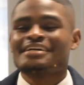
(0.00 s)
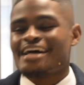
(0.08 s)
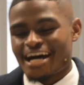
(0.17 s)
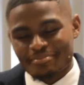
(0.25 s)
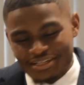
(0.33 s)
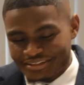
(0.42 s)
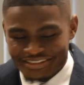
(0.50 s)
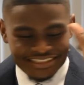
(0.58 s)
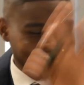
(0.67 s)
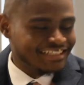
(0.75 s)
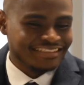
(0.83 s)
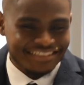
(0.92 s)
I'm not going to
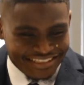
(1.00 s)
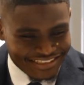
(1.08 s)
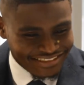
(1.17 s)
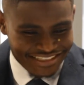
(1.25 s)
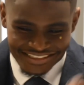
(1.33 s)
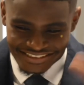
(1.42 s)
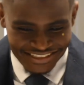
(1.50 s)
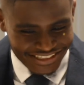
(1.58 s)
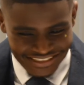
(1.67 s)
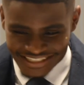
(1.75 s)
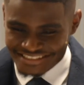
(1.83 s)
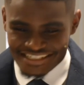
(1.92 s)
get into that. That's
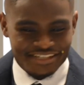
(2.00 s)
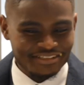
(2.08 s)
not